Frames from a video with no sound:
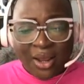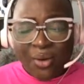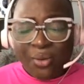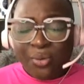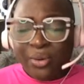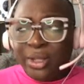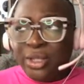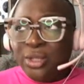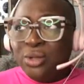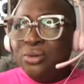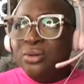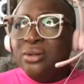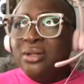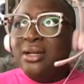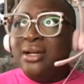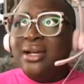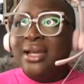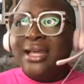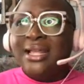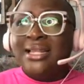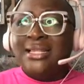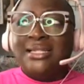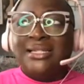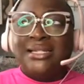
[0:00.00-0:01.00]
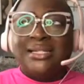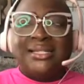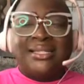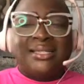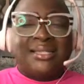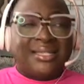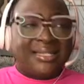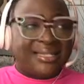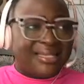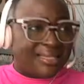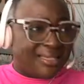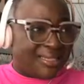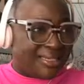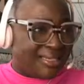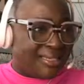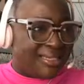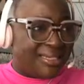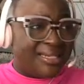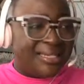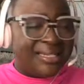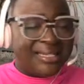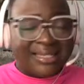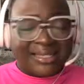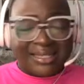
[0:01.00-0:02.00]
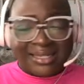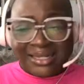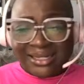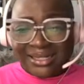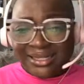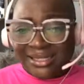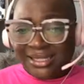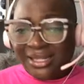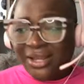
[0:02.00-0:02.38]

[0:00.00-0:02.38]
When you look at just the statistics,